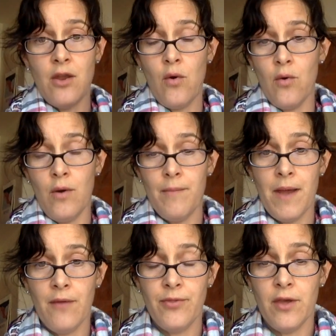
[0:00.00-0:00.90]
know
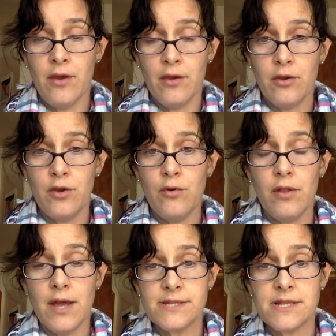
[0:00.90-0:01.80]
about the Ku
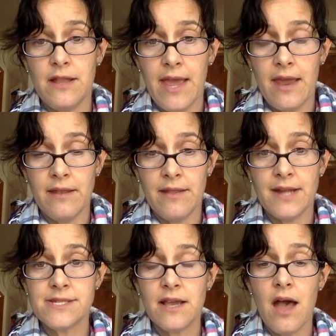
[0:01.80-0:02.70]
Klux Klan.
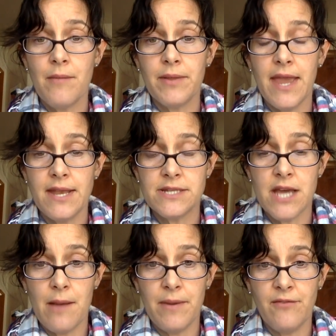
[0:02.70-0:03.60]
That's a complicated
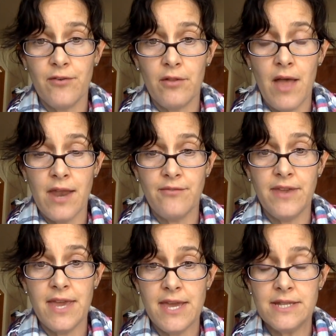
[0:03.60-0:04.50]
topic for a lot of
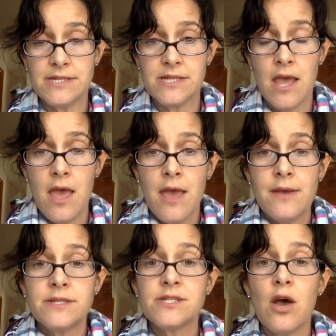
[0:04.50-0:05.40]
kids.
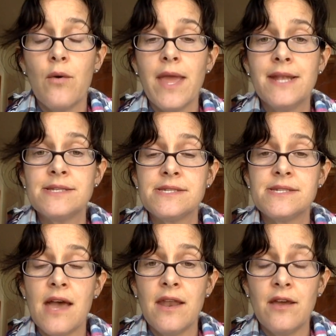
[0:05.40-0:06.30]
So
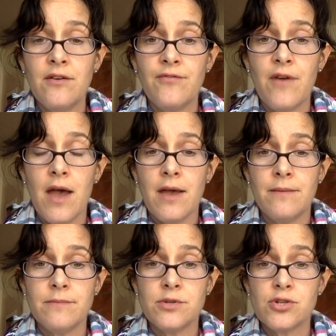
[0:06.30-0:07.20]
instead of
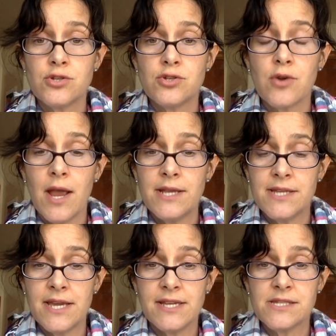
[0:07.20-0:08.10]
trying
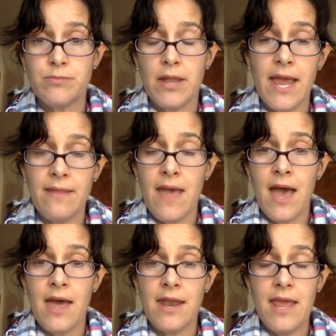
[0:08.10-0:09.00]
to explain
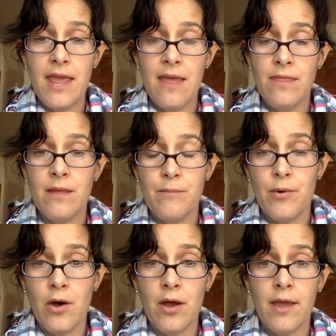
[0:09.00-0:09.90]
that in the
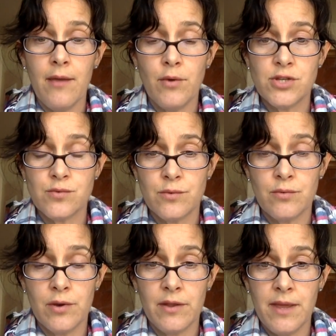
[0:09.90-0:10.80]
book, which would
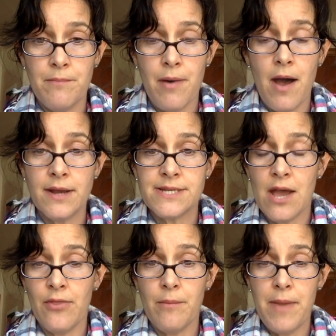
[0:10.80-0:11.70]
really bog
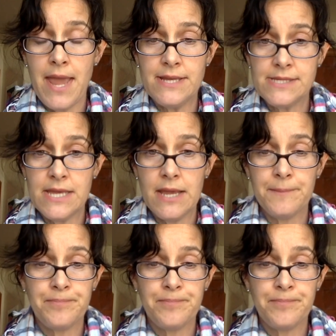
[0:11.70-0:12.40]
down the pacing,